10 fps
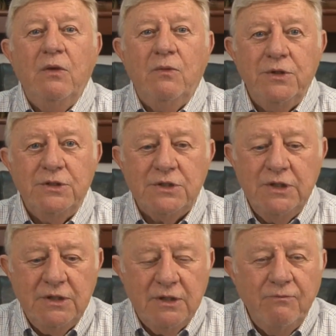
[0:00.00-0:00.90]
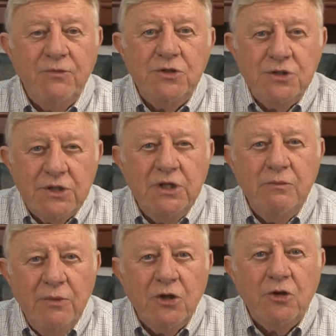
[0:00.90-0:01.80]
We just need to you just need to
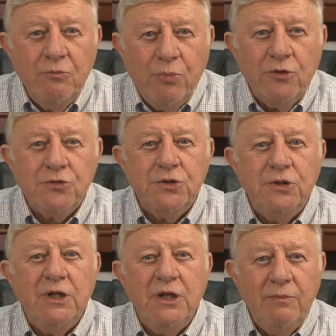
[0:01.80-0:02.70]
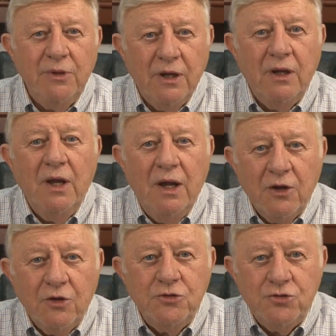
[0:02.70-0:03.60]
be a good person. You need to be a, a
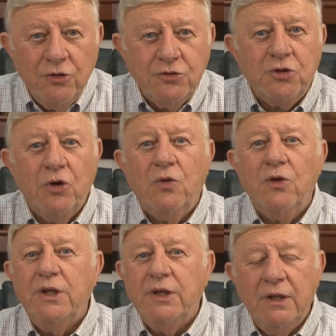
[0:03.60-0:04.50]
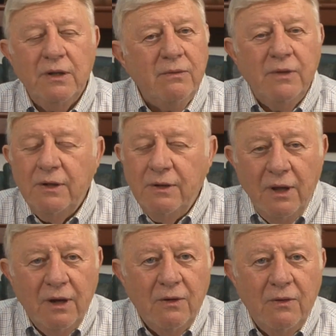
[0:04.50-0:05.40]
good churchgoer. You need
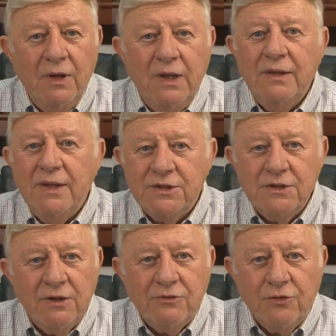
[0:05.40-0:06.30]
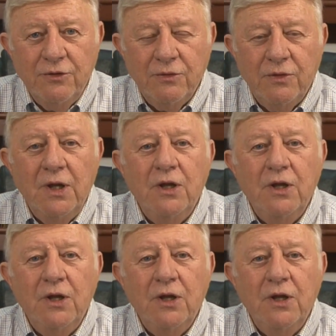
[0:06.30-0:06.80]
no, that's not true.